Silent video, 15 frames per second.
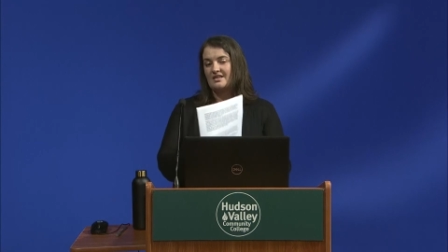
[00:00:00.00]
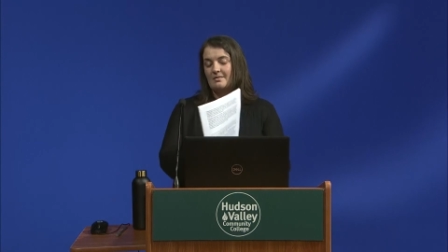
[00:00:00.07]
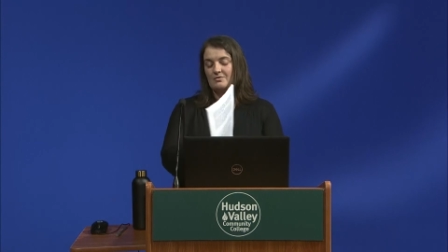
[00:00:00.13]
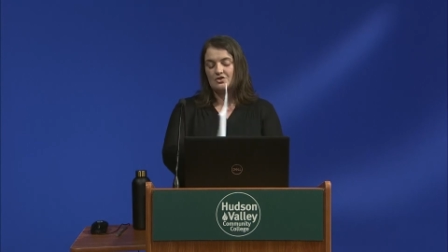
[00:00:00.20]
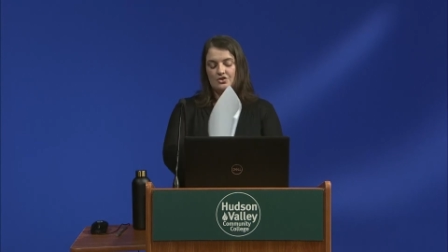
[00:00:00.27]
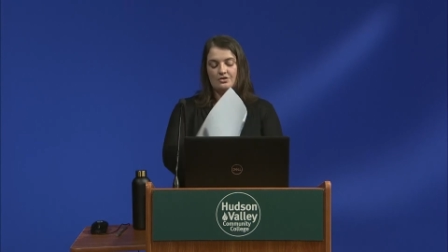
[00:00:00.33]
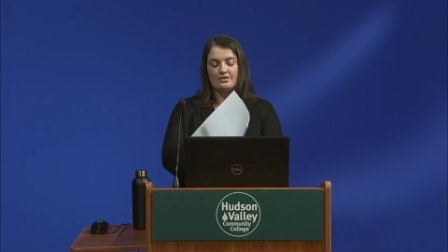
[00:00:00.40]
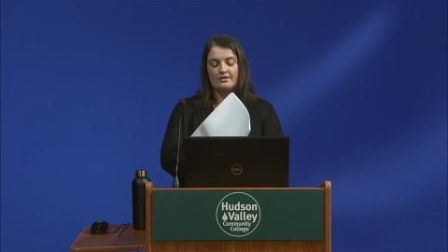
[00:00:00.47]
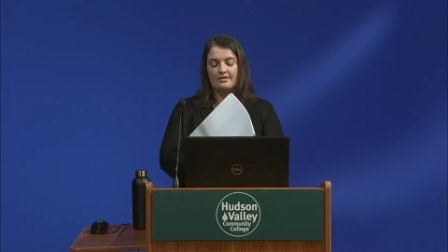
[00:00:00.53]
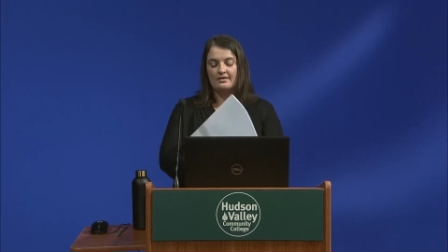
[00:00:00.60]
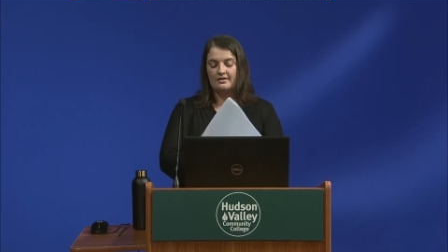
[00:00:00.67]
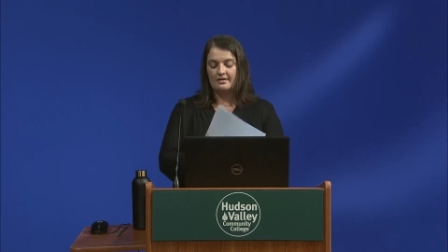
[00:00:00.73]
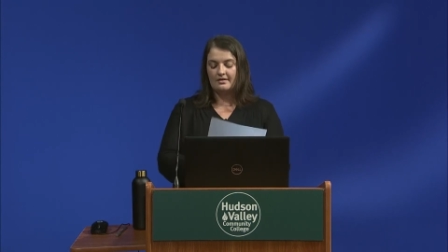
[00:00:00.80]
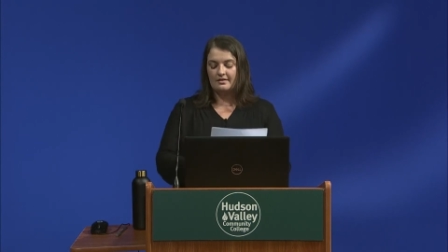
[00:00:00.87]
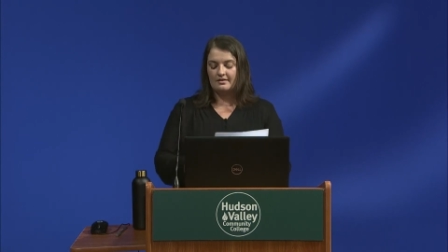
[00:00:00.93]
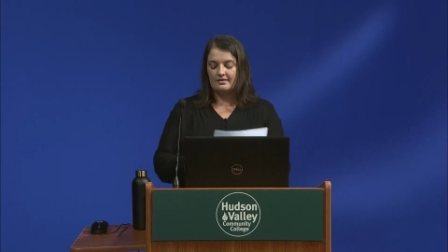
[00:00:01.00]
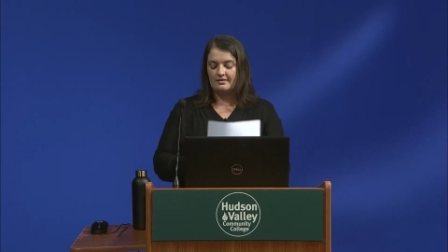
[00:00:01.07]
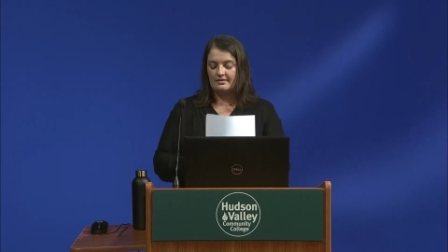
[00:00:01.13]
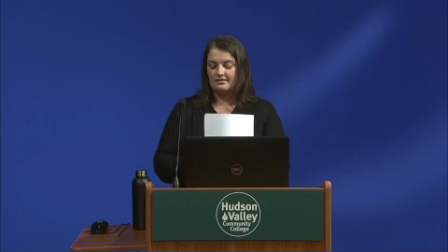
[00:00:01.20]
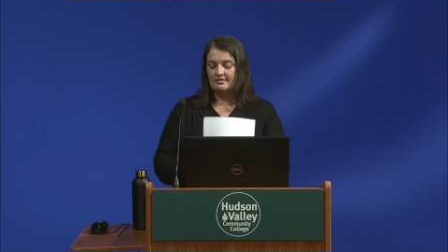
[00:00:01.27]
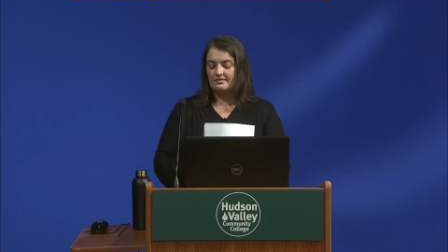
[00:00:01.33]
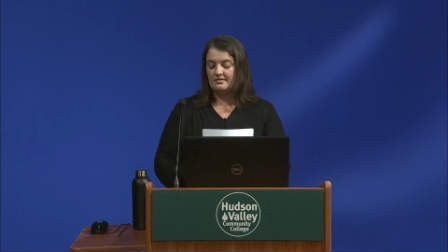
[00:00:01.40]
I'm sure
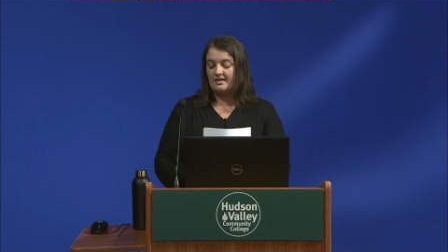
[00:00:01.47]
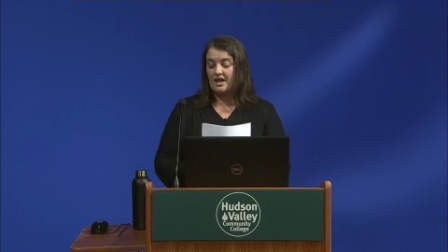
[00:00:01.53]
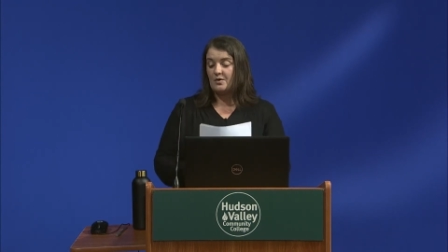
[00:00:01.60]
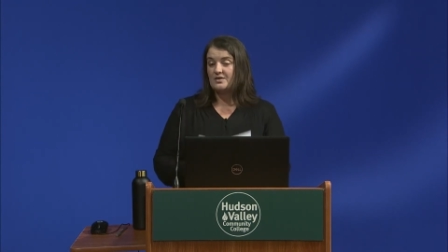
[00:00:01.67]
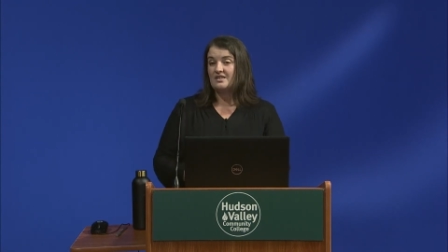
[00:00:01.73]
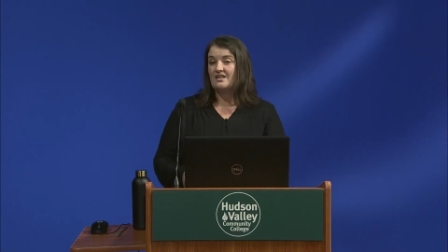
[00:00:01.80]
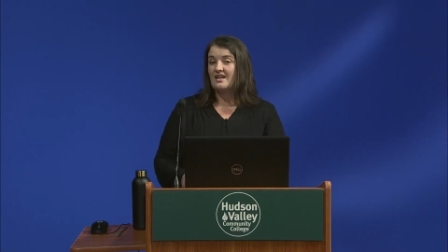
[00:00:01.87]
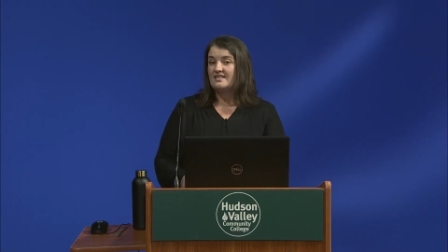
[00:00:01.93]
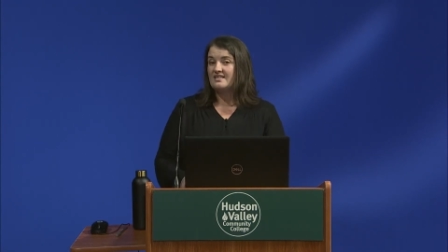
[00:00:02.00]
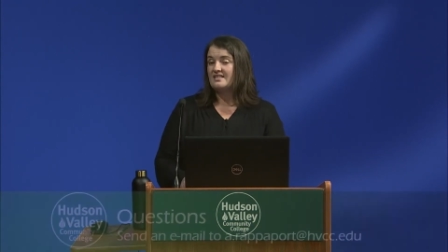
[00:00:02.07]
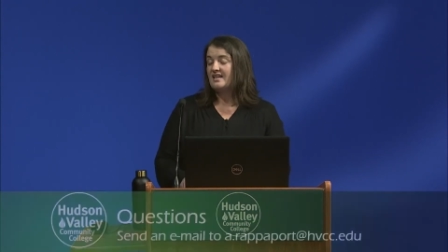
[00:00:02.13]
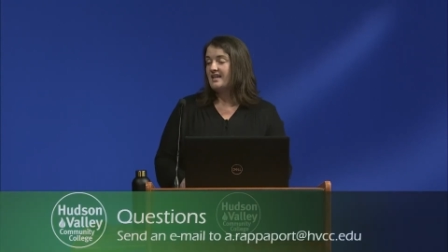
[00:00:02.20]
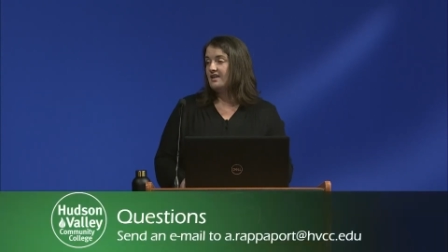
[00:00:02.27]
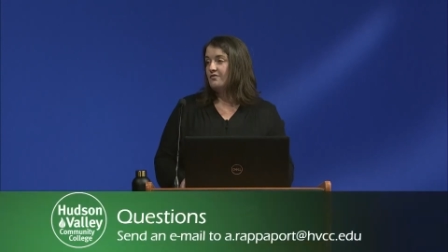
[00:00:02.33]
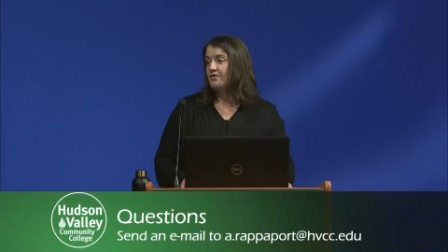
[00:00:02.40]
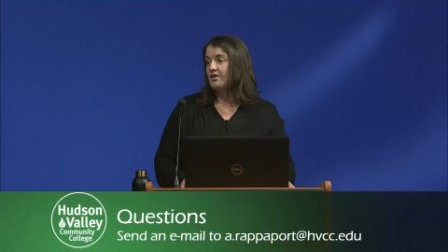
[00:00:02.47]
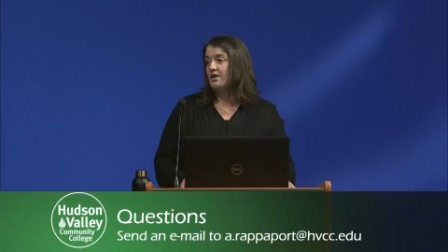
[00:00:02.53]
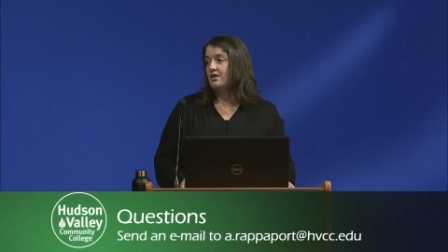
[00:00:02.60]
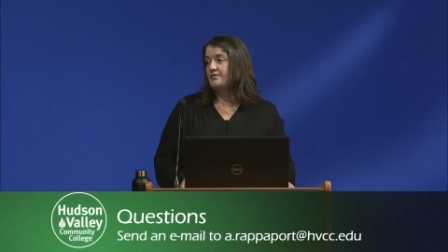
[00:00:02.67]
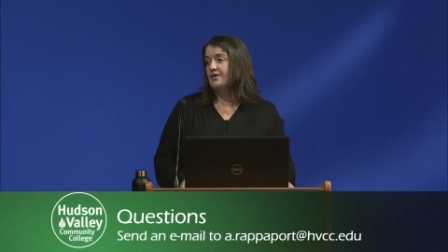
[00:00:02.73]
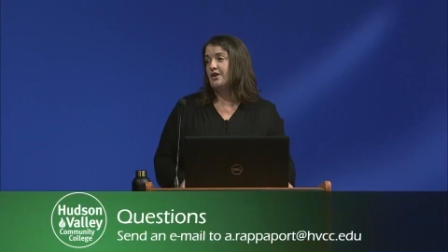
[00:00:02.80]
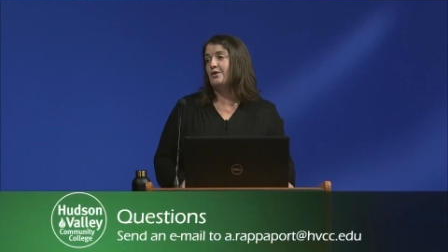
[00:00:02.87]
that was a lot to take in for
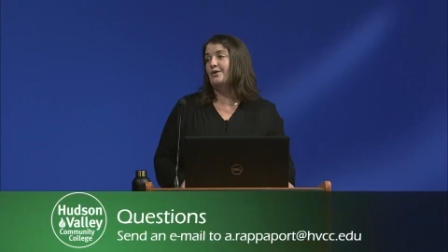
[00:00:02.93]
all of you.